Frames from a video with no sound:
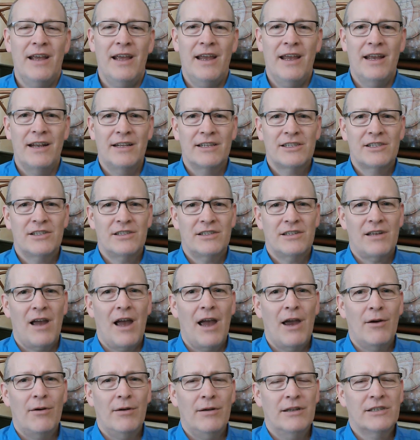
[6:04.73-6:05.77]
And it's
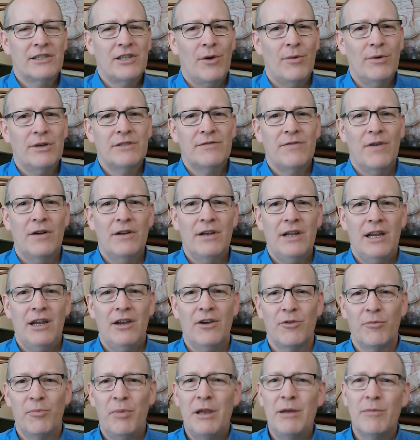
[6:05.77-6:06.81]
always fun to
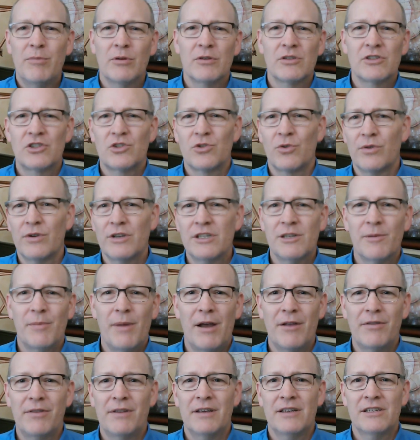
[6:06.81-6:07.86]
hear people's stories
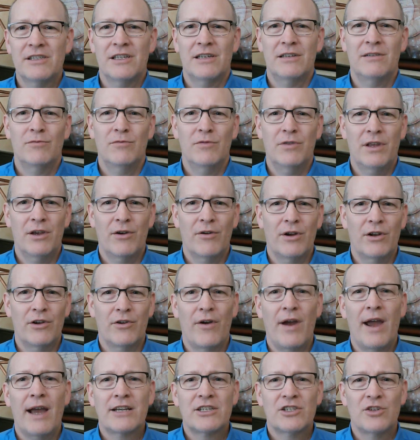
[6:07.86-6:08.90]
about this and their
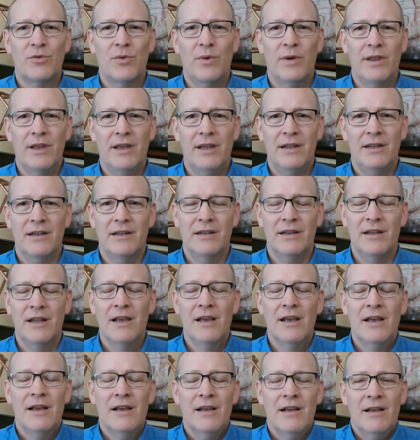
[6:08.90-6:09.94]
interaction with it,
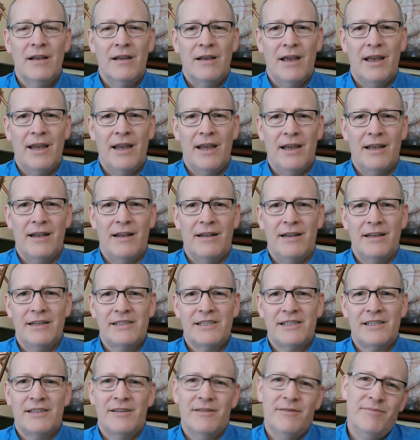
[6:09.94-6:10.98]
and
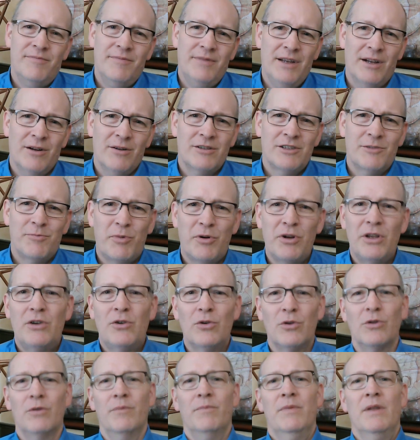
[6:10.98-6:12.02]
it's pretty
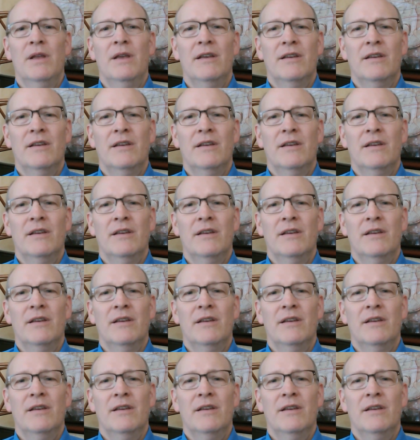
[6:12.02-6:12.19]
cool.